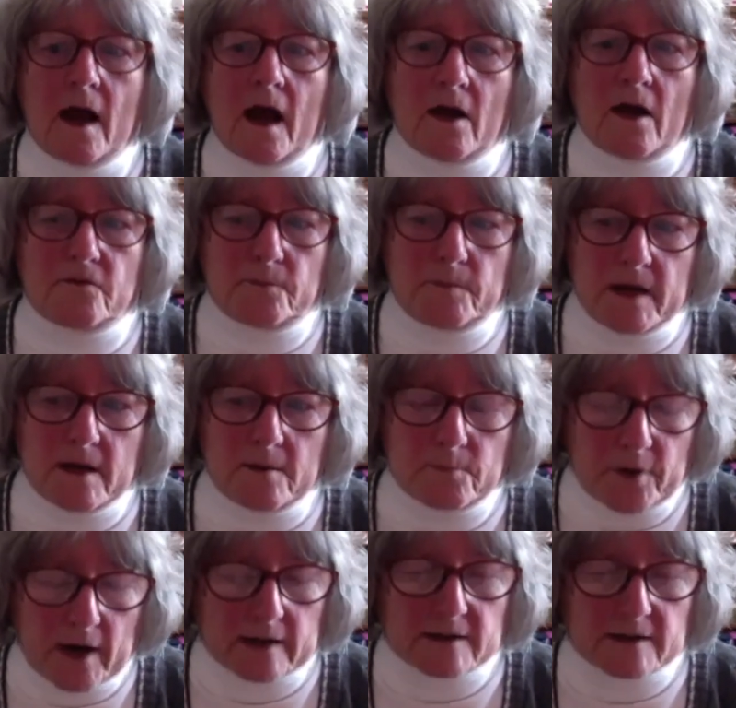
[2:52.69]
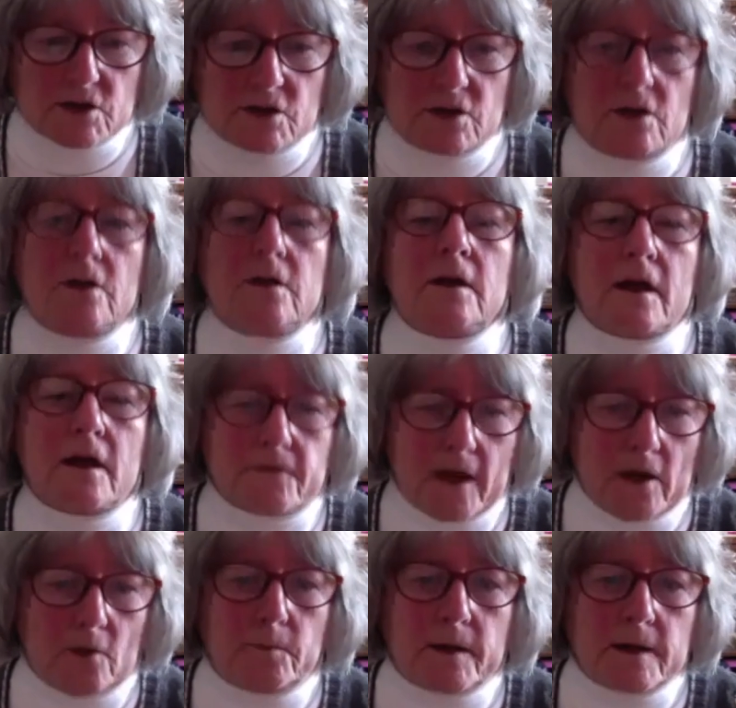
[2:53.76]
of being practical, of
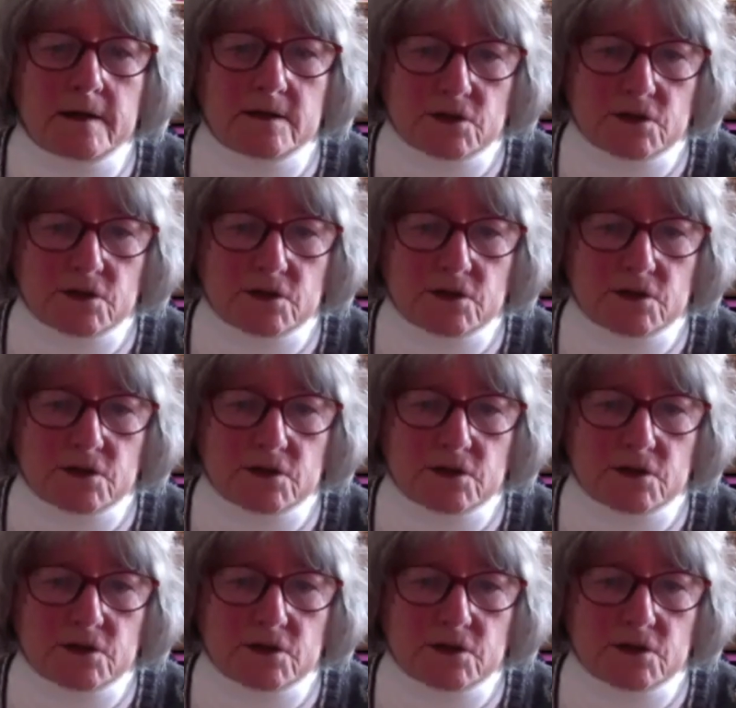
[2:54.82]
helping